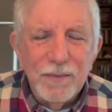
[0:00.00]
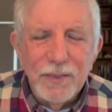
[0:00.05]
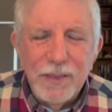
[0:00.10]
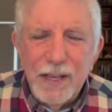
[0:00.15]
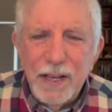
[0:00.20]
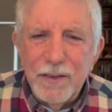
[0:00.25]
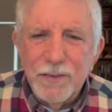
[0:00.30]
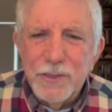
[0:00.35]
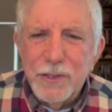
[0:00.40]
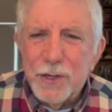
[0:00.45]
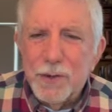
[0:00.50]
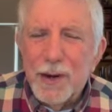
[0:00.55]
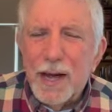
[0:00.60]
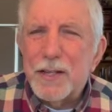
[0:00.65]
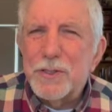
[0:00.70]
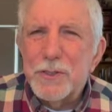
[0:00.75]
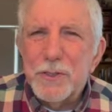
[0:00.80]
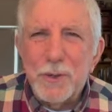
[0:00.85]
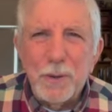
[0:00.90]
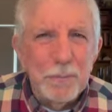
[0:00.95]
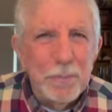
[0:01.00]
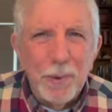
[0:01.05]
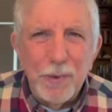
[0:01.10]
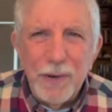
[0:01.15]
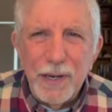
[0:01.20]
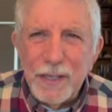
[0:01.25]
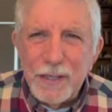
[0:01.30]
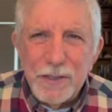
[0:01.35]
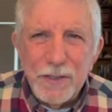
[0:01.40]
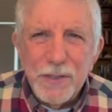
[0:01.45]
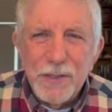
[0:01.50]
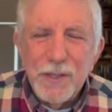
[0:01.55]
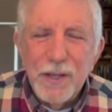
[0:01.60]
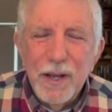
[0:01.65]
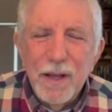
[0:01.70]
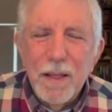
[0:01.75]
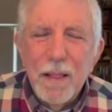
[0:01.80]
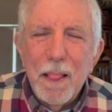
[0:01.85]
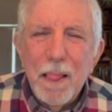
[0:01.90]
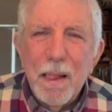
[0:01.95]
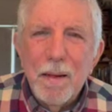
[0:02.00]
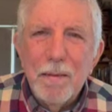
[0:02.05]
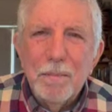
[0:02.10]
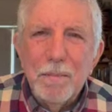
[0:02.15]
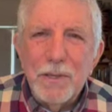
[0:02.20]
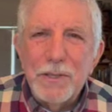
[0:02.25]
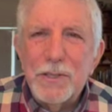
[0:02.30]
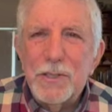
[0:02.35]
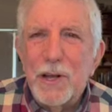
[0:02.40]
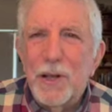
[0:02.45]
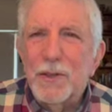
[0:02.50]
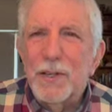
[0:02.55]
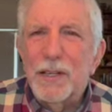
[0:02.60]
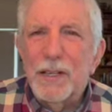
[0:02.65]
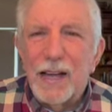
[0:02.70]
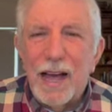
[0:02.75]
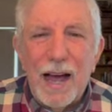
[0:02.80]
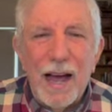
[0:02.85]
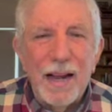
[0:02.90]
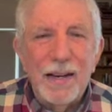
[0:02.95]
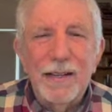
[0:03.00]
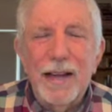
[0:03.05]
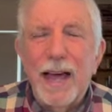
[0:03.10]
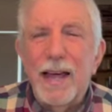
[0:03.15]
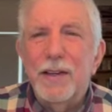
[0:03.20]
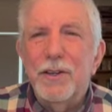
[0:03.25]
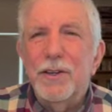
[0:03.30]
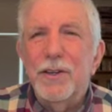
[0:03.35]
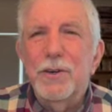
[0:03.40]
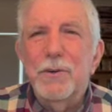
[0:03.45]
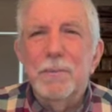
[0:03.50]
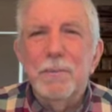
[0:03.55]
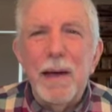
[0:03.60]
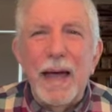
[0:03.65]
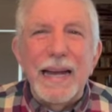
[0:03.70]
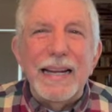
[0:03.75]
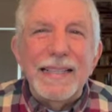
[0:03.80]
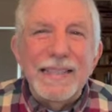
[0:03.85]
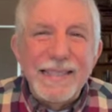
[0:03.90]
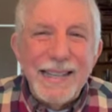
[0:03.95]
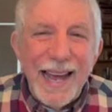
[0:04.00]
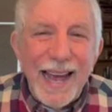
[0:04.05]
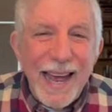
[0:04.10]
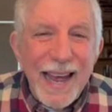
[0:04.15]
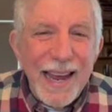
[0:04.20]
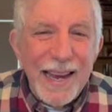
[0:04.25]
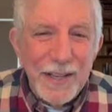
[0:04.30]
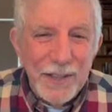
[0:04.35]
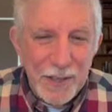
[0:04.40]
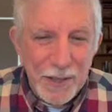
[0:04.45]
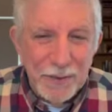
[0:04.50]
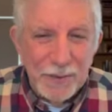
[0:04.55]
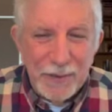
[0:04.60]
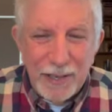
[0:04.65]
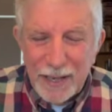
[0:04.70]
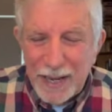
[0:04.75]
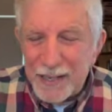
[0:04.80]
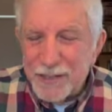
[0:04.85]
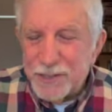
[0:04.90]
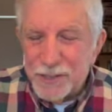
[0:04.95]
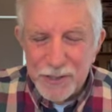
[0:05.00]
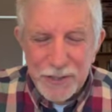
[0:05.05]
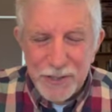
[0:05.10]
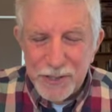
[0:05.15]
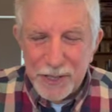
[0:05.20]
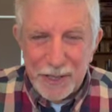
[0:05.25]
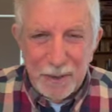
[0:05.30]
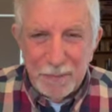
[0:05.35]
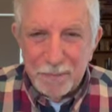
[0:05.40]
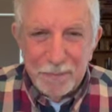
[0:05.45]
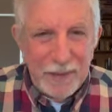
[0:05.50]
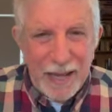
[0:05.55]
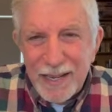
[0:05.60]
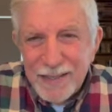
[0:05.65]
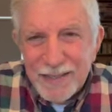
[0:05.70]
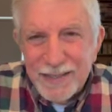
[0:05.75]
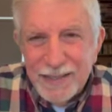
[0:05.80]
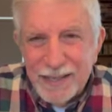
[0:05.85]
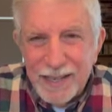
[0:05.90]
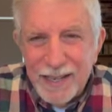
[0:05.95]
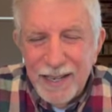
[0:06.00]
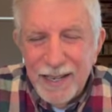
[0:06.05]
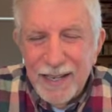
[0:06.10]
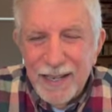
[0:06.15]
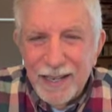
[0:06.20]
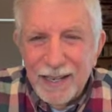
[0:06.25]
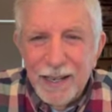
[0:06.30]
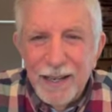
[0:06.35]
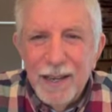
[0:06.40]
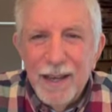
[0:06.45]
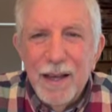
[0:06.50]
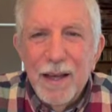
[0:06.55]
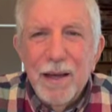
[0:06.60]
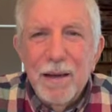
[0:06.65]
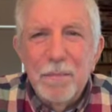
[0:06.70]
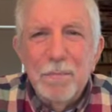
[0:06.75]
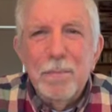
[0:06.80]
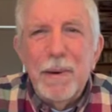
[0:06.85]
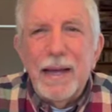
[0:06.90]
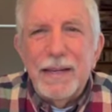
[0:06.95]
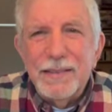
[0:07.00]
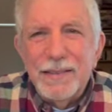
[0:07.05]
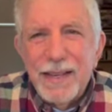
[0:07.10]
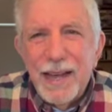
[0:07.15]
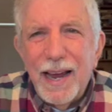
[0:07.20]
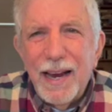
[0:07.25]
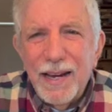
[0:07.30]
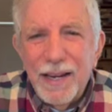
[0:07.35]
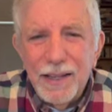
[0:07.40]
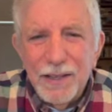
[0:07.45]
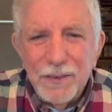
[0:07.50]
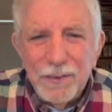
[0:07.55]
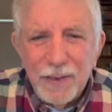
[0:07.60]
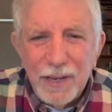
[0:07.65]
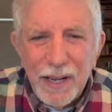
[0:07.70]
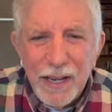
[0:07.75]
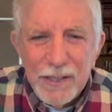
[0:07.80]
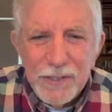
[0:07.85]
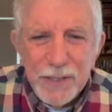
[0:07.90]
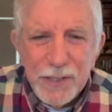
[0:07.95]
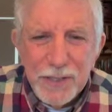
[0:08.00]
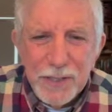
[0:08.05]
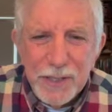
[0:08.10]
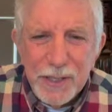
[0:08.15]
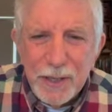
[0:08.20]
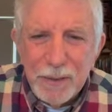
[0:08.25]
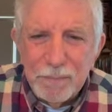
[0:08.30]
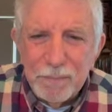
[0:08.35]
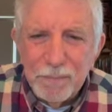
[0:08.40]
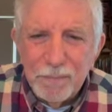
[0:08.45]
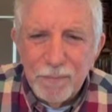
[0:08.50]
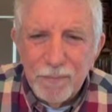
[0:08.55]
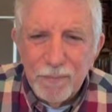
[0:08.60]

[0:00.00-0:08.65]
gives you extra points, but so that God and you maintain your relationship. That's the key, maintaining the relationship.